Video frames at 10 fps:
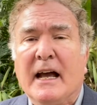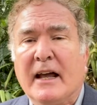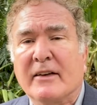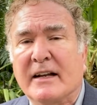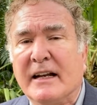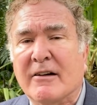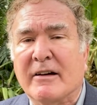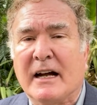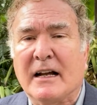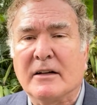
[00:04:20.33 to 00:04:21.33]
and the
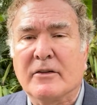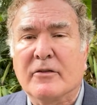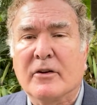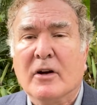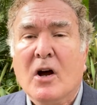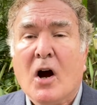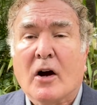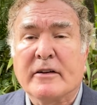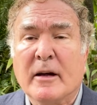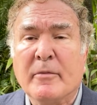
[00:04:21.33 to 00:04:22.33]
Canary Islands
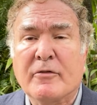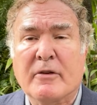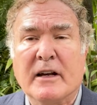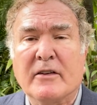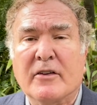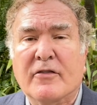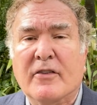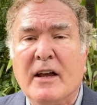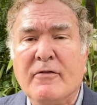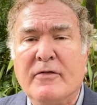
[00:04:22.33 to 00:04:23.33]
are demonstrating that
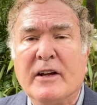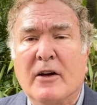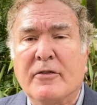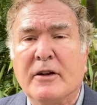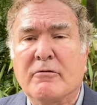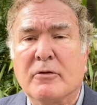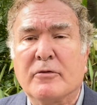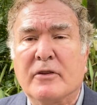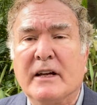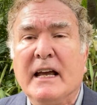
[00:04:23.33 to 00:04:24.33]
safe and healthy
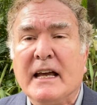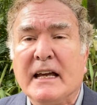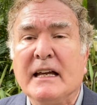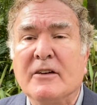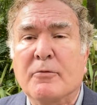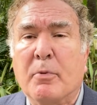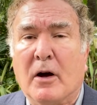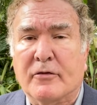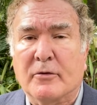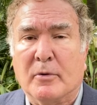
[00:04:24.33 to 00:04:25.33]
cruising is
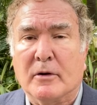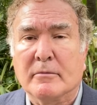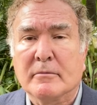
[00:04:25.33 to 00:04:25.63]
possible.